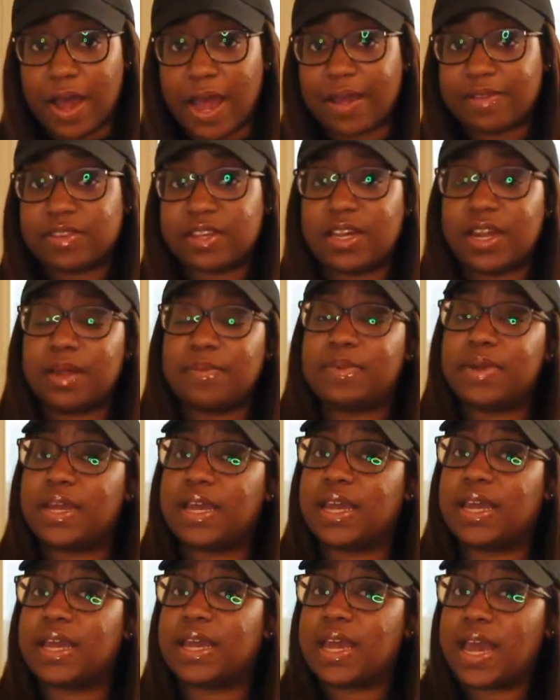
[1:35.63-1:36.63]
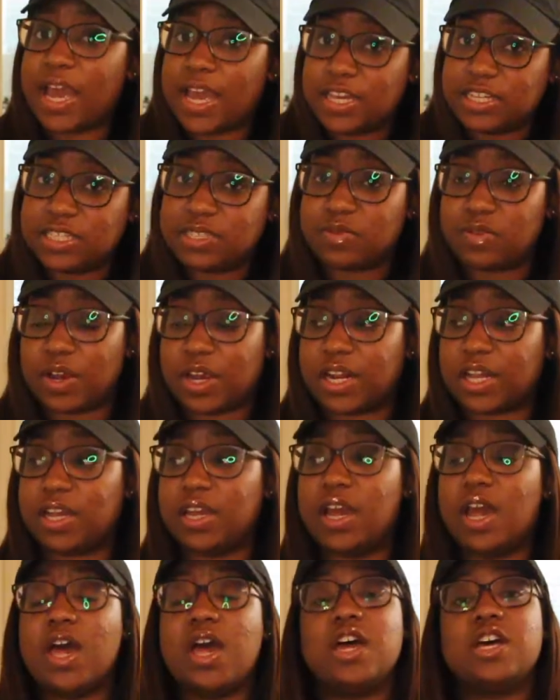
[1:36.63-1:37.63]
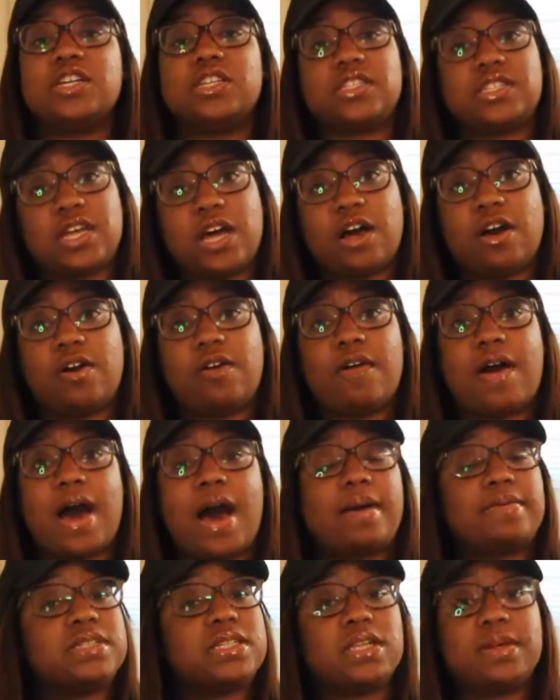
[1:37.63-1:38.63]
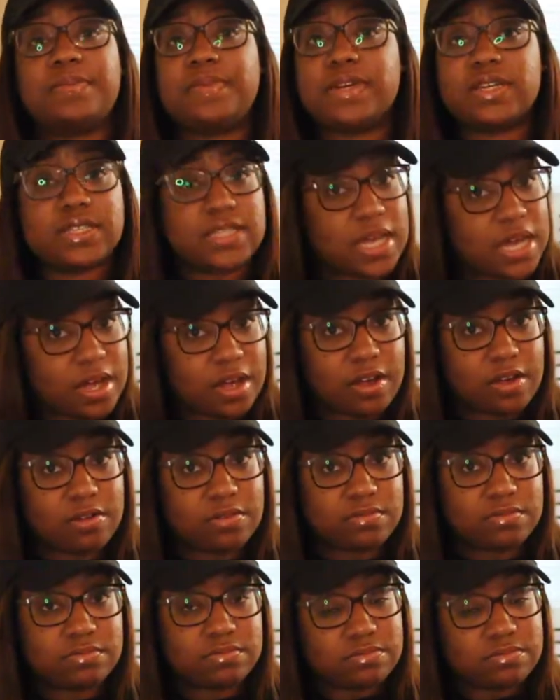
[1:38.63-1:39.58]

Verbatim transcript: I have to get up and get case ready. So I'm sleepy as hell.